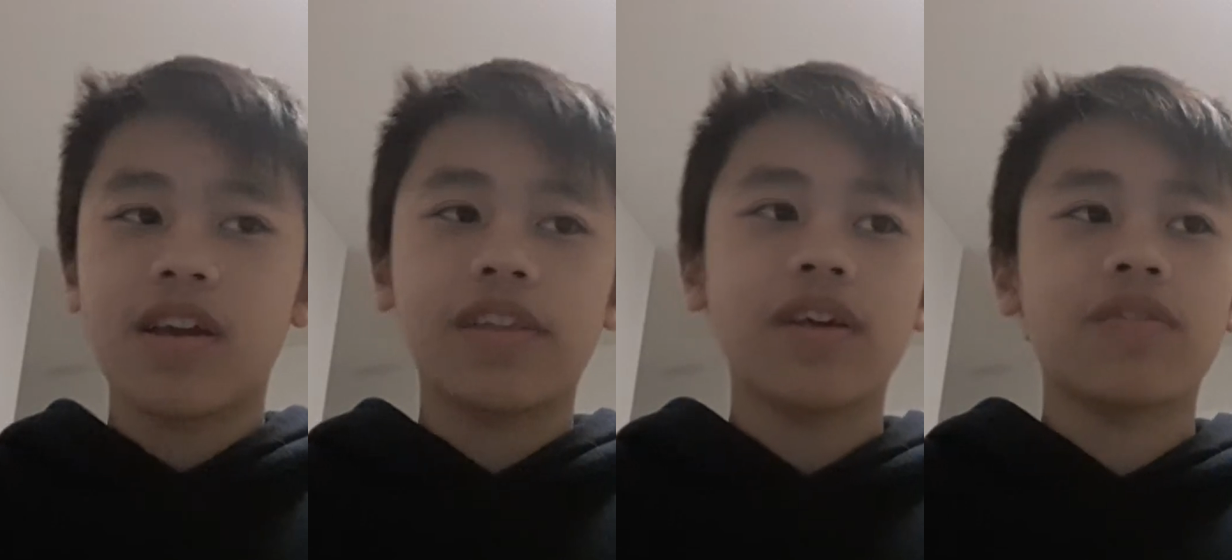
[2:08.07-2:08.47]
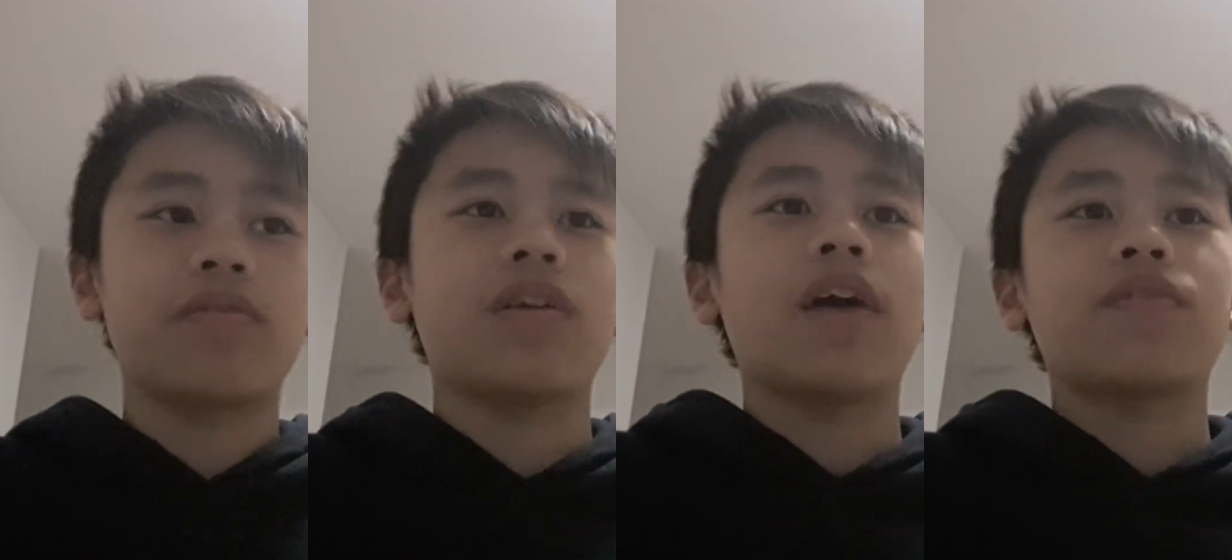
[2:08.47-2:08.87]
and
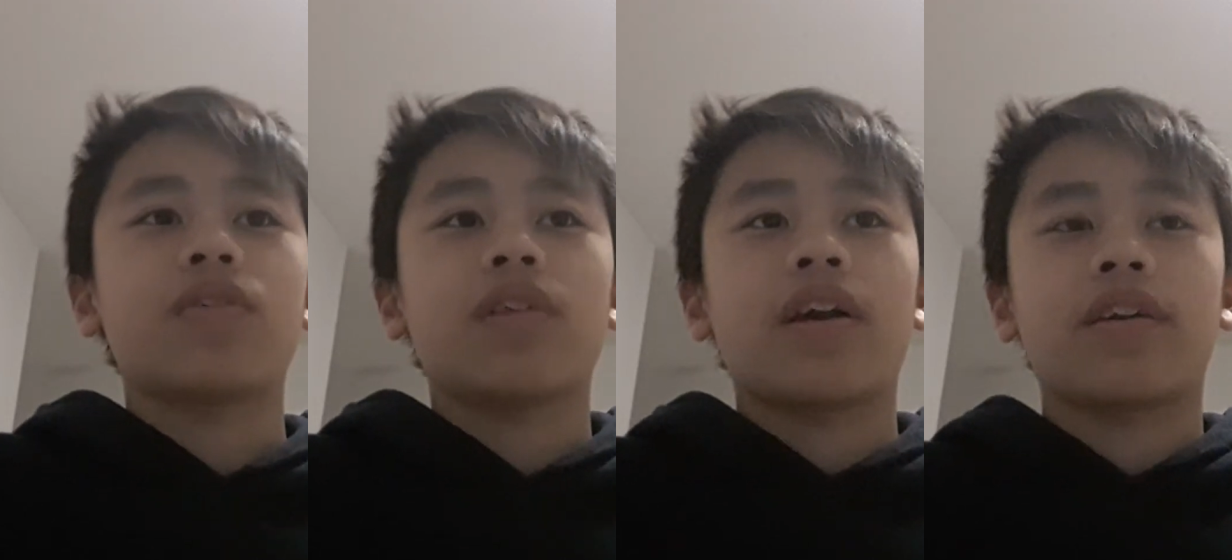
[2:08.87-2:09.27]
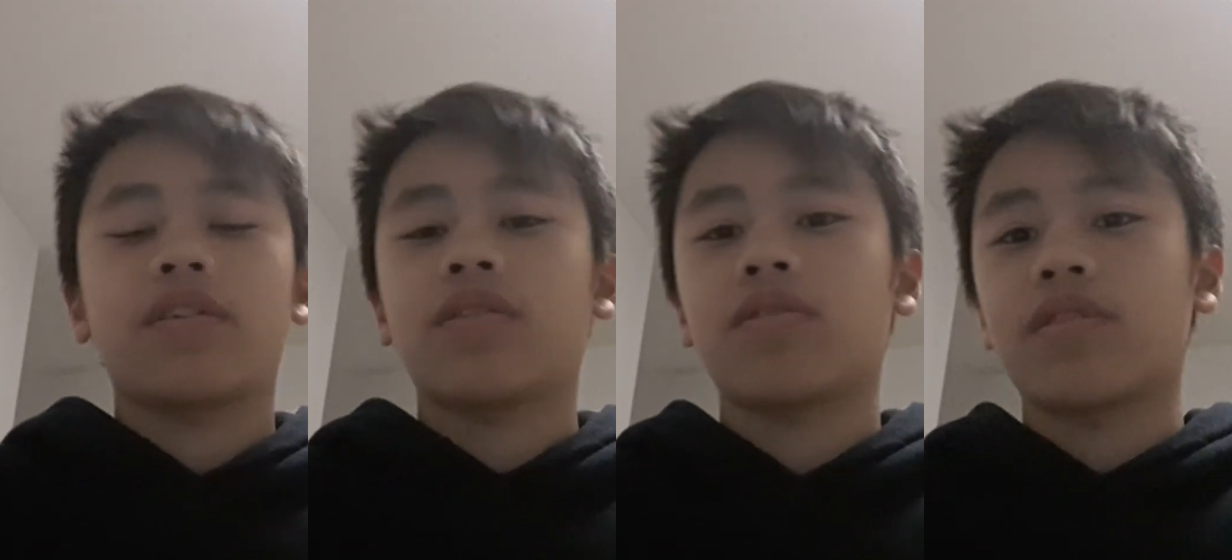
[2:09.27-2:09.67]
then after like
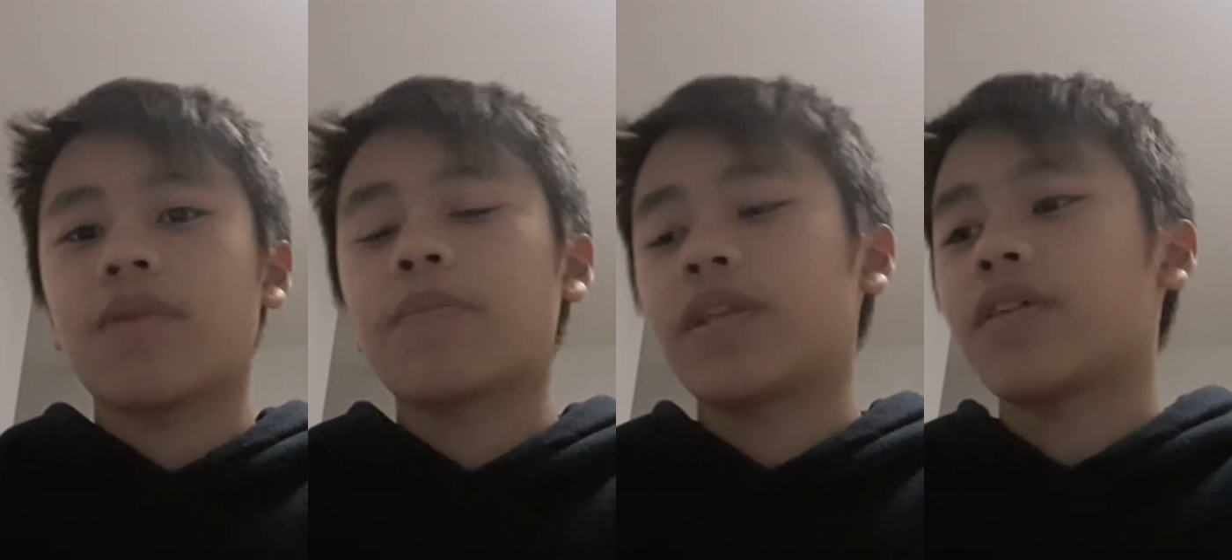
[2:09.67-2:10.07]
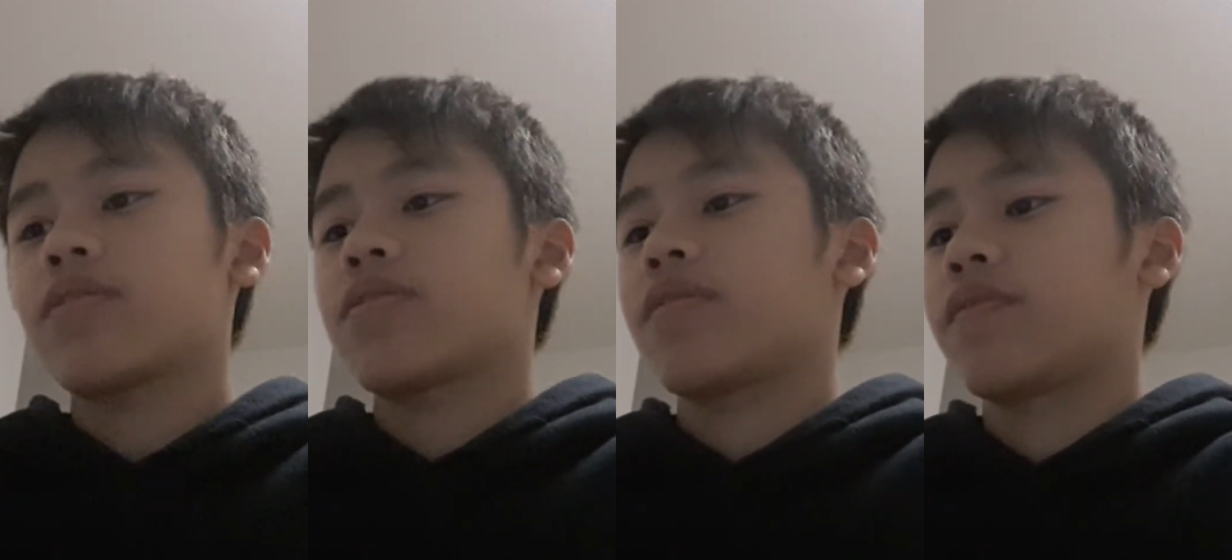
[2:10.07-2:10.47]
10
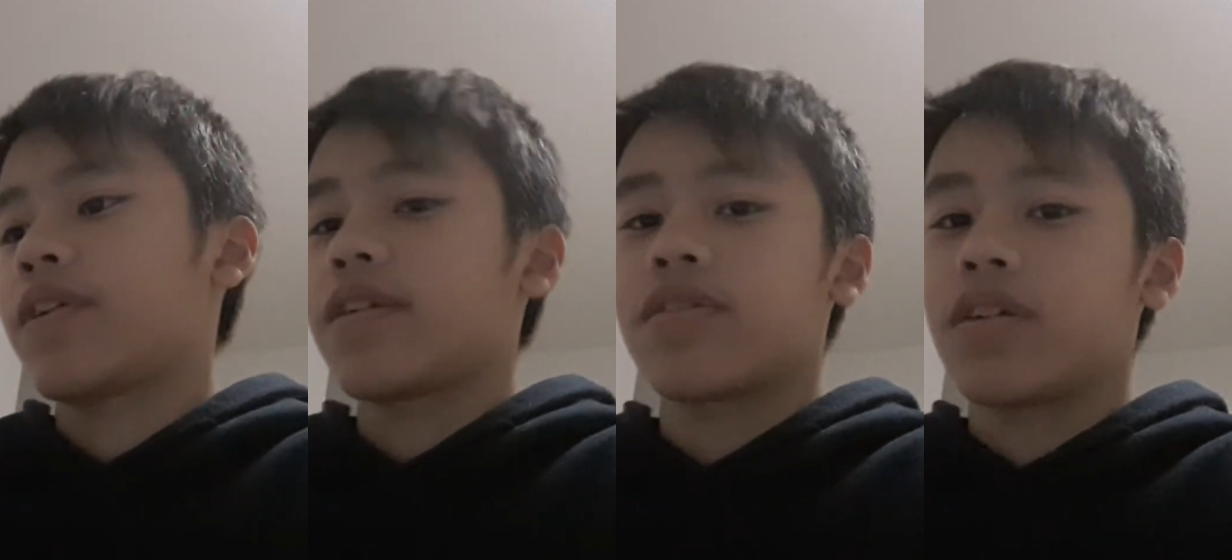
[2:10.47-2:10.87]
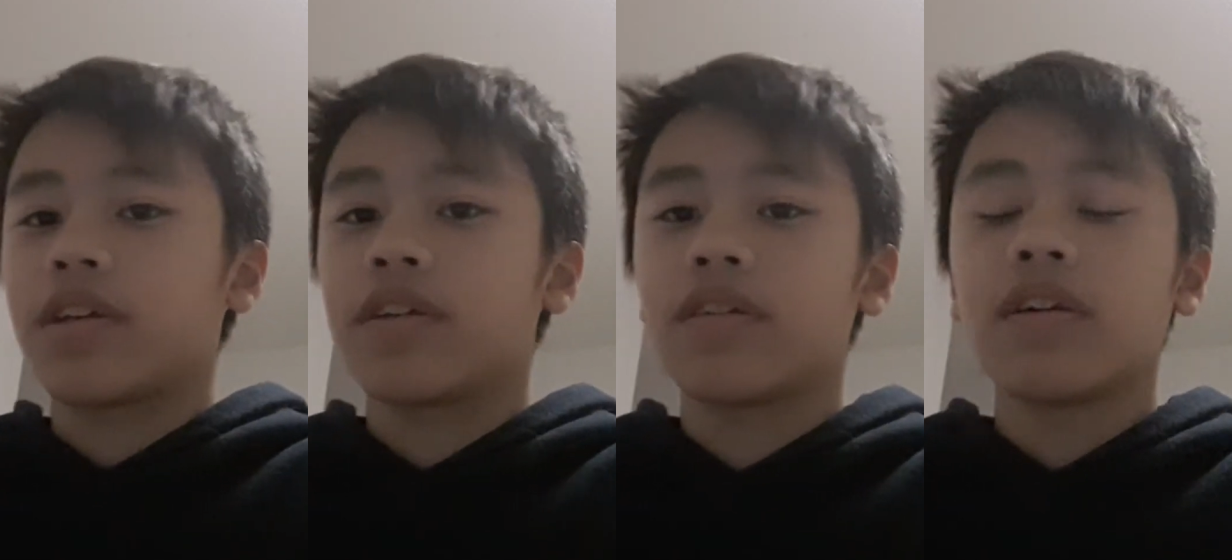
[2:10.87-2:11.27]
minutes of not
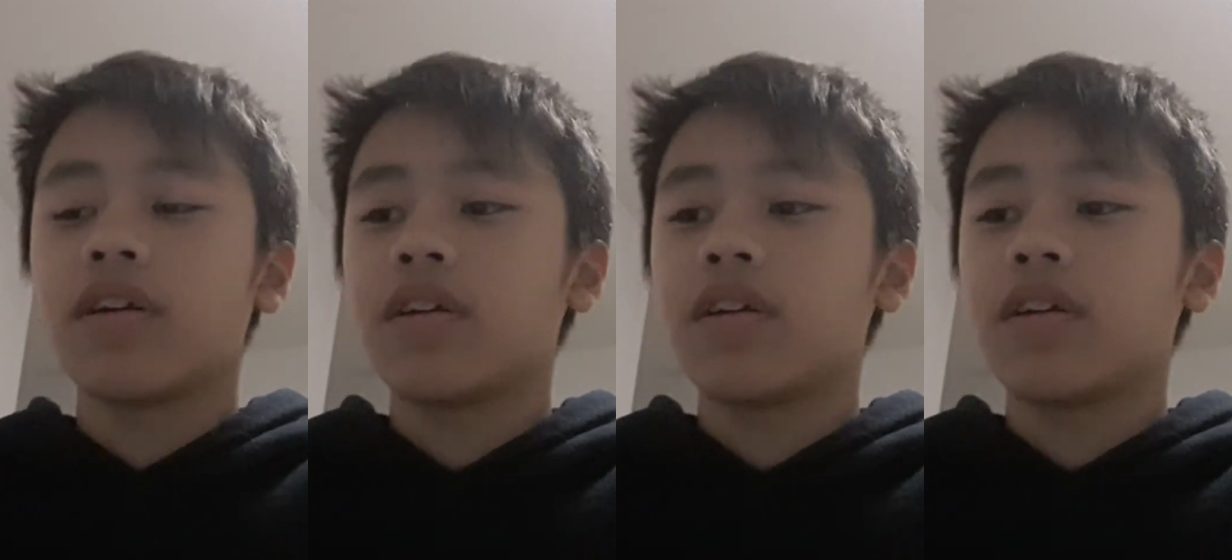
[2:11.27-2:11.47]
talking